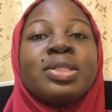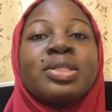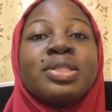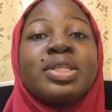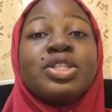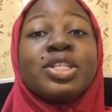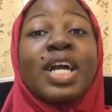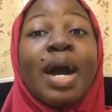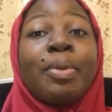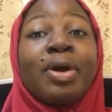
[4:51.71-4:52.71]
The
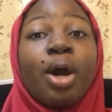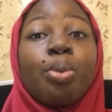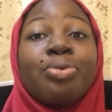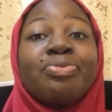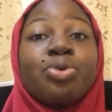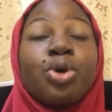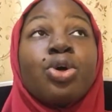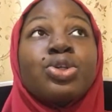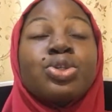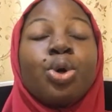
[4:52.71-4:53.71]
camera will be
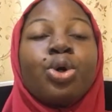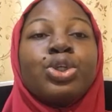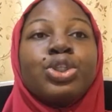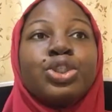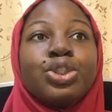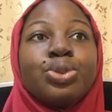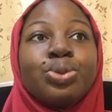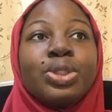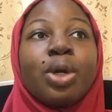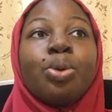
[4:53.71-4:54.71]
focused on
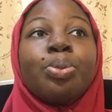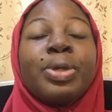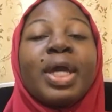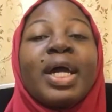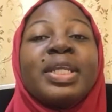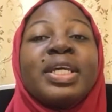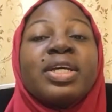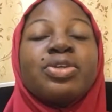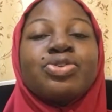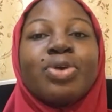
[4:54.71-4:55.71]
you. There won't be any
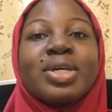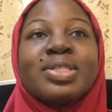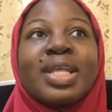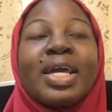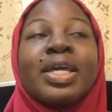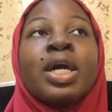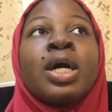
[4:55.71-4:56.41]
hindrance. Like,